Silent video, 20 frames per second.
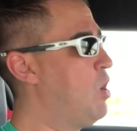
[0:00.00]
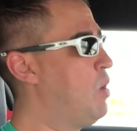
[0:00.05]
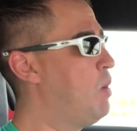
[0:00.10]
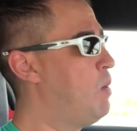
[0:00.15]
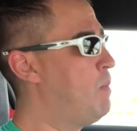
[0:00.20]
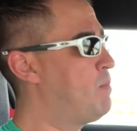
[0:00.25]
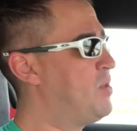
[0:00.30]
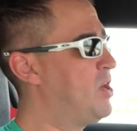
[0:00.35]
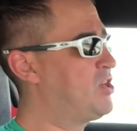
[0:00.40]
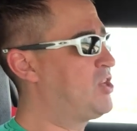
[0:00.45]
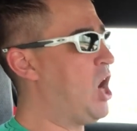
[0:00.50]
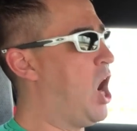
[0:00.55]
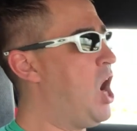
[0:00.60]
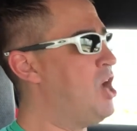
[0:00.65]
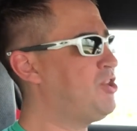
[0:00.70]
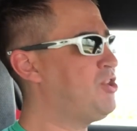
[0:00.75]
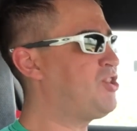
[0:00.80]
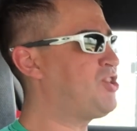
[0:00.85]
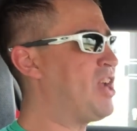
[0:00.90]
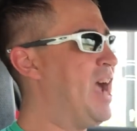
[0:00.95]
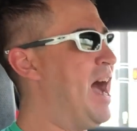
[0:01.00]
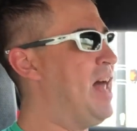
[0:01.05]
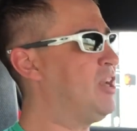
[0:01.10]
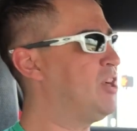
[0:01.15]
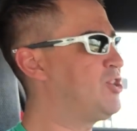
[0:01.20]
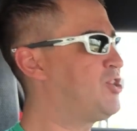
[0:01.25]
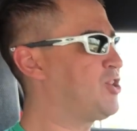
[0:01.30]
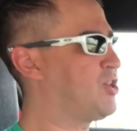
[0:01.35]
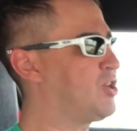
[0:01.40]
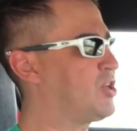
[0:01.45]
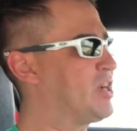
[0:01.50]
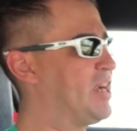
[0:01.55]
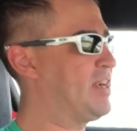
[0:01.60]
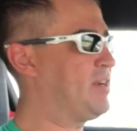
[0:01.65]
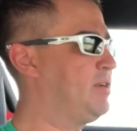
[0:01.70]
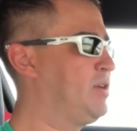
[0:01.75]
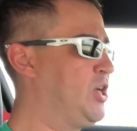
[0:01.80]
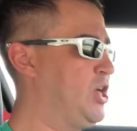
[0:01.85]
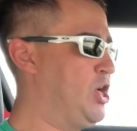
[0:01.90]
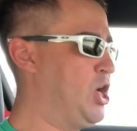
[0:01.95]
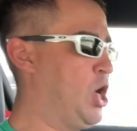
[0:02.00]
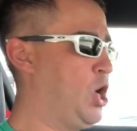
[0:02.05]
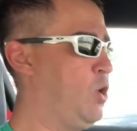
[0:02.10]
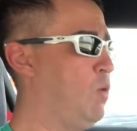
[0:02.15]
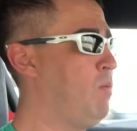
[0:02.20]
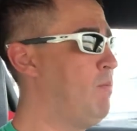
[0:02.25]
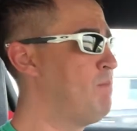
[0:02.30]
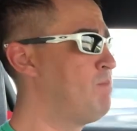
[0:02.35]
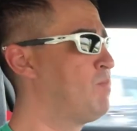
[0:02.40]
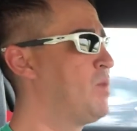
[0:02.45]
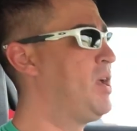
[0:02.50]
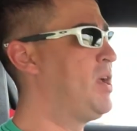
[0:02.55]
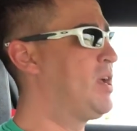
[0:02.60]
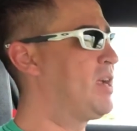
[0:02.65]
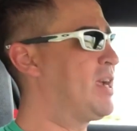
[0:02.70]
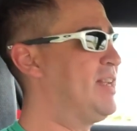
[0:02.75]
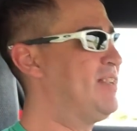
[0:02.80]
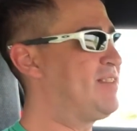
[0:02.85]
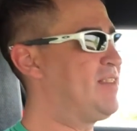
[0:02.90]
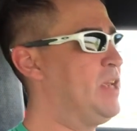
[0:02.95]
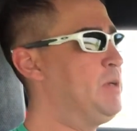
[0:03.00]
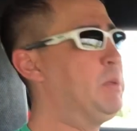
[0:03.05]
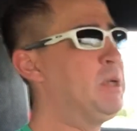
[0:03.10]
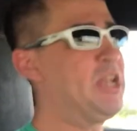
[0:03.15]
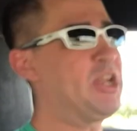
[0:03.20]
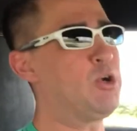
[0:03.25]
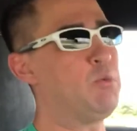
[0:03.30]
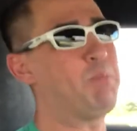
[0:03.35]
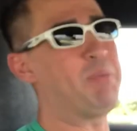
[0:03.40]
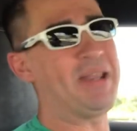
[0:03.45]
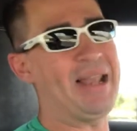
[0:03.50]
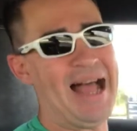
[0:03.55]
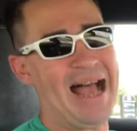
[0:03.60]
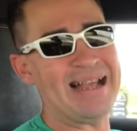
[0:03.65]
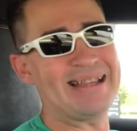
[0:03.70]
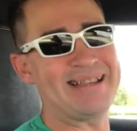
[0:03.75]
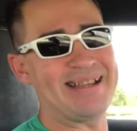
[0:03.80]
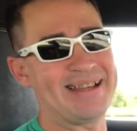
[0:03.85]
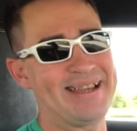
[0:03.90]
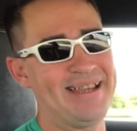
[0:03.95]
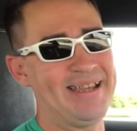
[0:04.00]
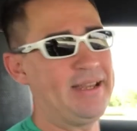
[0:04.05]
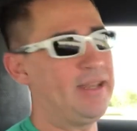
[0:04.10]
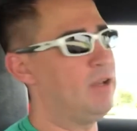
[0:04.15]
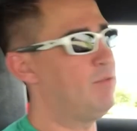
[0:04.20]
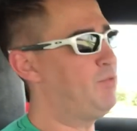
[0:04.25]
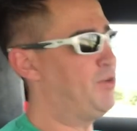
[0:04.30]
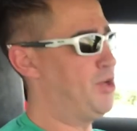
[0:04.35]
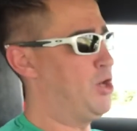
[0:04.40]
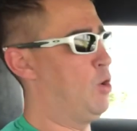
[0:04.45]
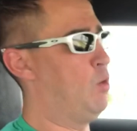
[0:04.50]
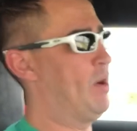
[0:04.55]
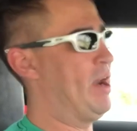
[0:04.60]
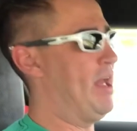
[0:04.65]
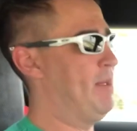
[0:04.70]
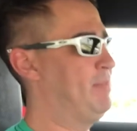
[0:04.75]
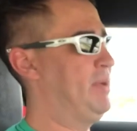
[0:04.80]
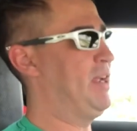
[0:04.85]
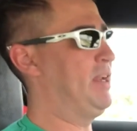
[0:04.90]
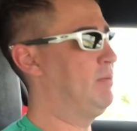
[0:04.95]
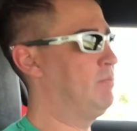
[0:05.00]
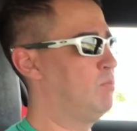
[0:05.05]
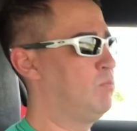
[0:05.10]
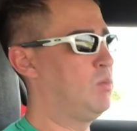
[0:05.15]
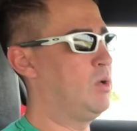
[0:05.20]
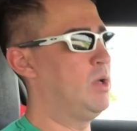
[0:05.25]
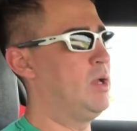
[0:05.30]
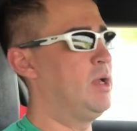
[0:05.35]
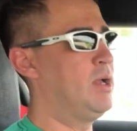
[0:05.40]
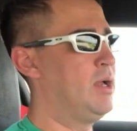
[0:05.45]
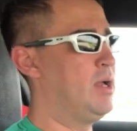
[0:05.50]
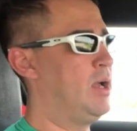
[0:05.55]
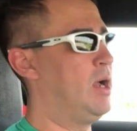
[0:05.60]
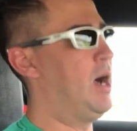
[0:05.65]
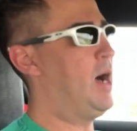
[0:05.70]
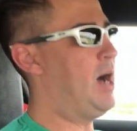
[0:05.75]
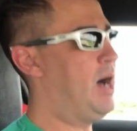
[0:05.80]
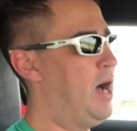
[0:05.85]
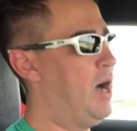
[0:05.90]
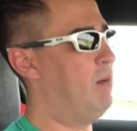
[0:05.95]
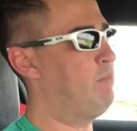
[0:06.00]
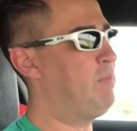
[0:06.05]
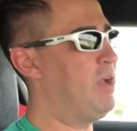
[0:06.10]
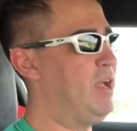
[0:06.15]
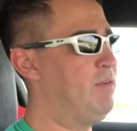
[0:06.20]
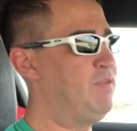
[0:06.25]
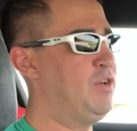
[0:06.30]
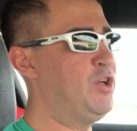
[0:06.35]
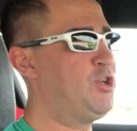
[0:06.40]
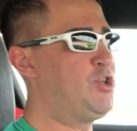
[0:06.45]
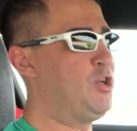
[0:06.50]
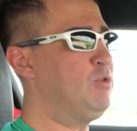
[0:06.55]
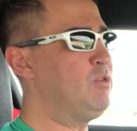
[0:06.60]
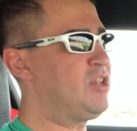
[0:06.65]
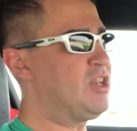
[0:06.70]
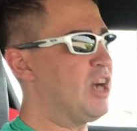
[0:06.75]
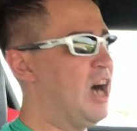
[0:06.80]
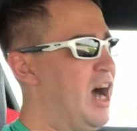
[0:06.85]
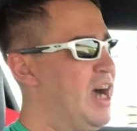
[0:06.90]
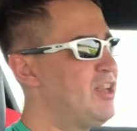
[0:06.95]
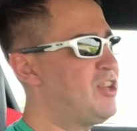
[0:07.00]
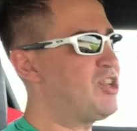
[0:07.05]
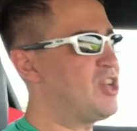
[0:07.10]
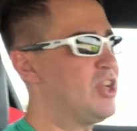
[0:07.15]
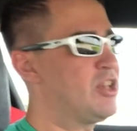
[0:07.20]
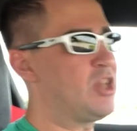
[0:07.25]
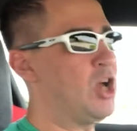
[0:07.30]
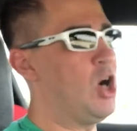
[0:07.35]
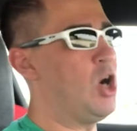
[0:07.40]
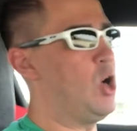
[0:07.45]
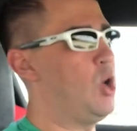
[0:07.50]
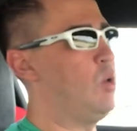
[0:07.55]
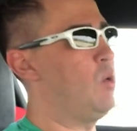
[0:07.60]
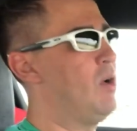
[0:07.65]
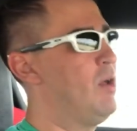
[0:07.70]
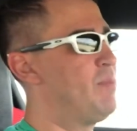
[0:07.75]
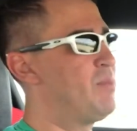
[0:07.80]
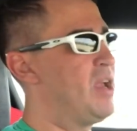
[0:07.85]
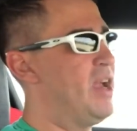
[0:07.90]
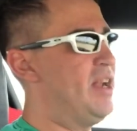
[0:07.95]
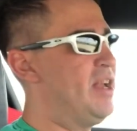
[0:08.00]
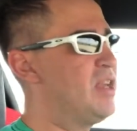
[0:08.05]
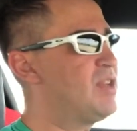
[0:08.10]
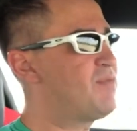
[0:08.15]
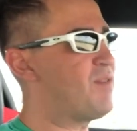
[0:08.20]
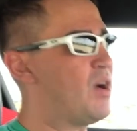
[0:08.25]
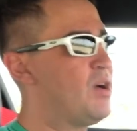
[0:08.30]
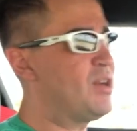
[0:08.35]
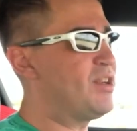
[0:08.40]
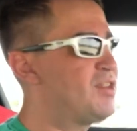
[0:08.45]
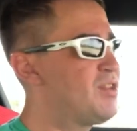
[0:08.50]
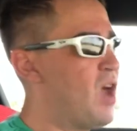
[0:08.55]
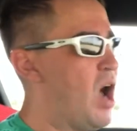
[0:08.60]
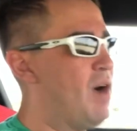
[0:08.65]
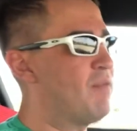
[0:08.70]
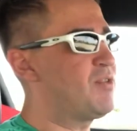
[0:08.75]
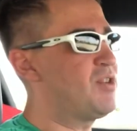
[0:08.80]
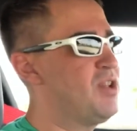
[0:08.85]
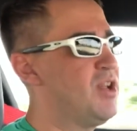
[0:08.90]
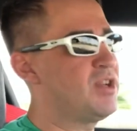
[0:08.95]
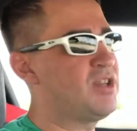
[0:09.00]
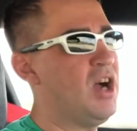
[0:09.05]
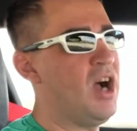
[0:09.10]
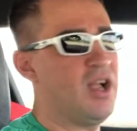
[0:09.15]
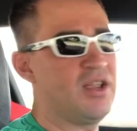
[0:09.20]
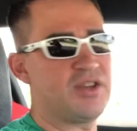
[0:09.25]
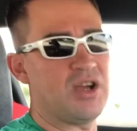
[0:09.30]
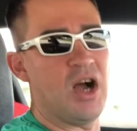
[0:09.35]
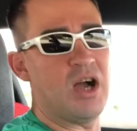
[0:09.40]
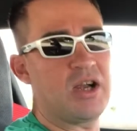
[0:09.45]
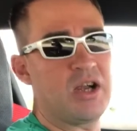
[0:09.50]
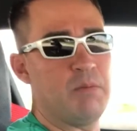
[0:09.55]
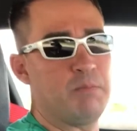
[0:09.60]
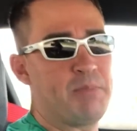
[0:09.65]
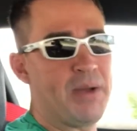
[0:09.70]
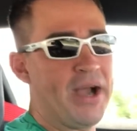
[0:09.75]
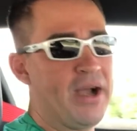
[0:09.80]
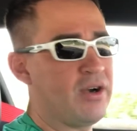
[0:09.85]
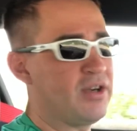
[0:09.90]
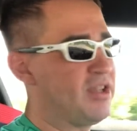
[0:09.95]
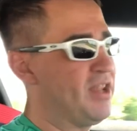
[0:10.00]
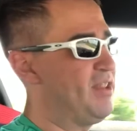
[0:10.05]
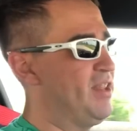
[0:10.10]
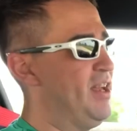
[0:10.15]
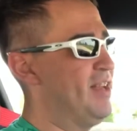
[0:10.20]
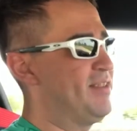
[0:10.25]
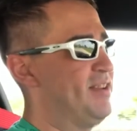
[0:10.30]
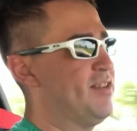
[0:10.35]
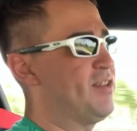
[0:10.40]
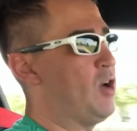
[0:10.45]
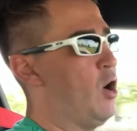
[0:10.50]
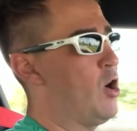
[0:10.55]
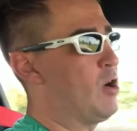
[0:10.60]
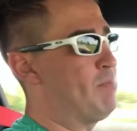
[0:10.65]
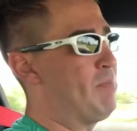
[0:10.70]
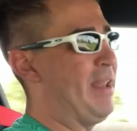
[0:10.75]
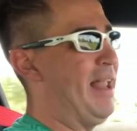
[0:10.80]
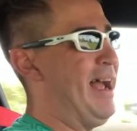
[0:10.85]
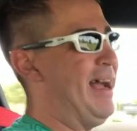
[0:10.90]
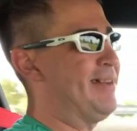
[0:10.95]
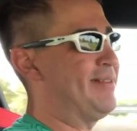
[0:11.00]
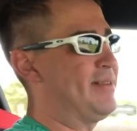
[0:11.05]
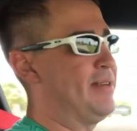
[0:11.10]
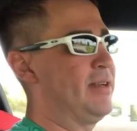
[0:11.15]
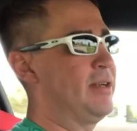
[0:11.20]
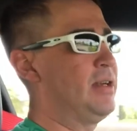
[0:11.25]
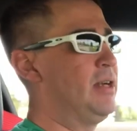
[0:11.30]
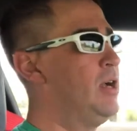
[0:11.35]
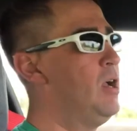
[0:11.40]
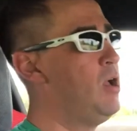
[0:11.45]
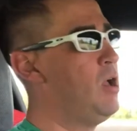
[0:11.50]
know, the Dodge Challenger, you know, can seem a little plasticky, if you know what I mean. If you do touch it though, it is very soft to the touch. Uncompared to this hard plastic.